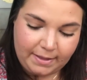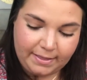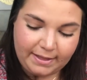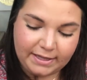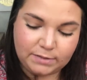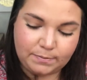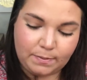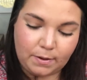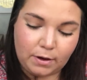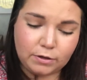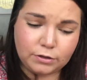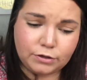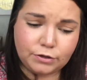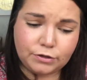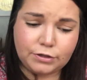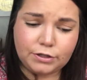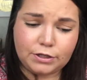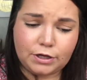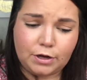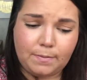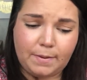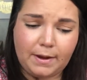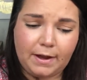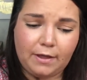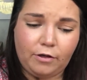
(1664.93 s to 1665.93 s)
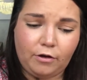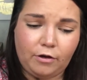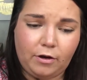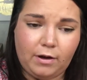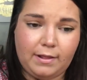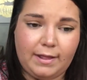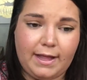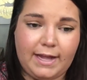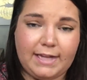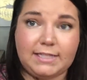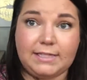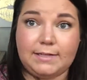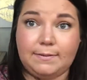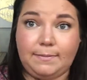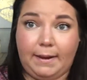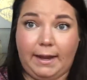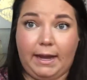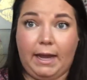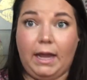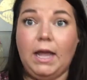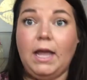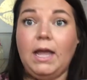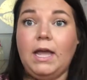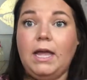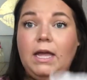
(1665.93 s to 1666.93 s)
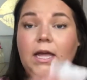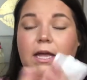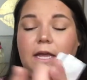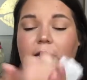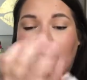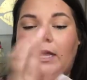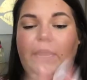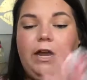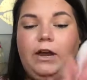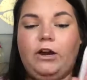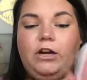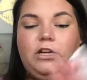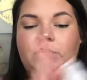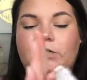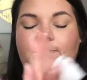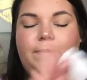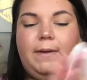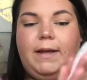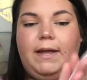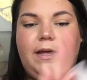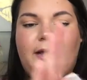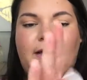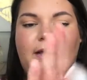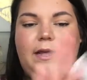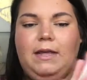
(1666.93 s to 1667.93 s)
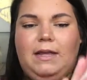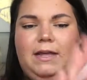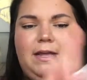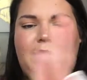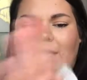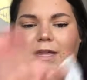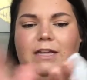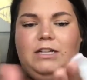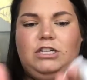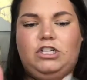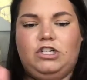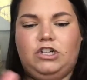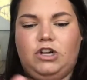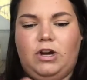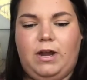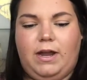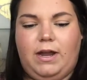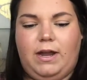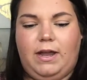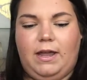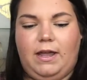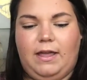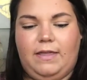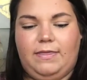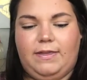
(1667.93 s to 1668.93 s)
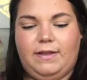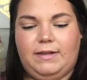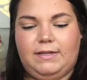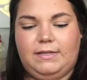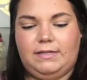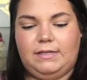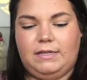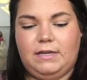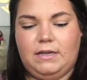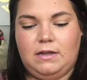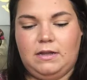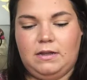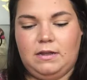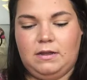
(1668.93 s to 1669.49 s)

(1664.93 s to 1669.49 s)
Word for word: These bottles are so big, they're gonna last me years, but let's try and get this